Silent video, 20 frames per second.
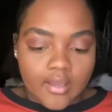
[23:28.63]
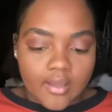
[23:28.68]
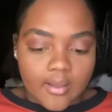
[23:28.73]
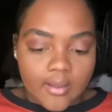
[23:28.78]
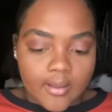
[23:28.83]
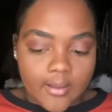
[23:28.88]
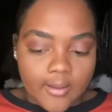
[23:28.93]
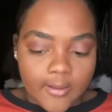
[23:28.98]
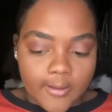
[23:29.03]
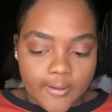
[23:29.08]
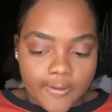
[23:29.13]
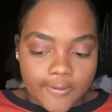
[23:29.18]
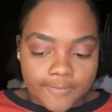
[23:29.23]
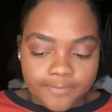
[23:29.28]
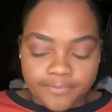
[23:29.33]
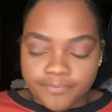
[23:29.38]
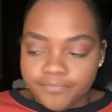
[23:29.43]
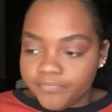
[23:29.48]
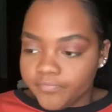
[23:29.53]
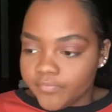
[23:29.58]

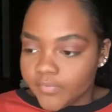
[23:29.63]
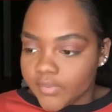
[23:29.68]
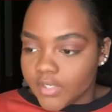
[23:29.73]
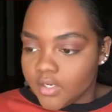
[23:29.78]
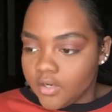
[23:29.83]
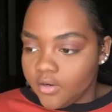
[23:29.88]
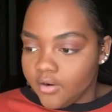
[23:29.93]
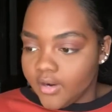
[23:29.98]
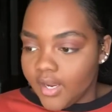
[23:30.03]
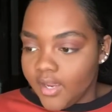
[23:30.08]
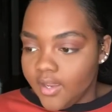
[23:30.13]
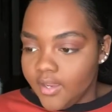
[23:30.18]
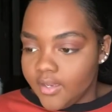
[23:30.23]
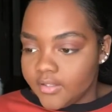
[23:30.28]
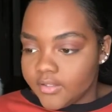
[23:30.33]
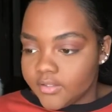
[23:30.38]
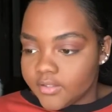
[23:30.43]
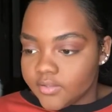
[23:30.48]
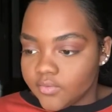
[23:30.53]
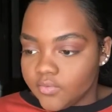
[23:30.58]
All
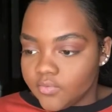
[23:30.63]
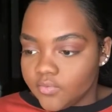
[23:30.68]
right,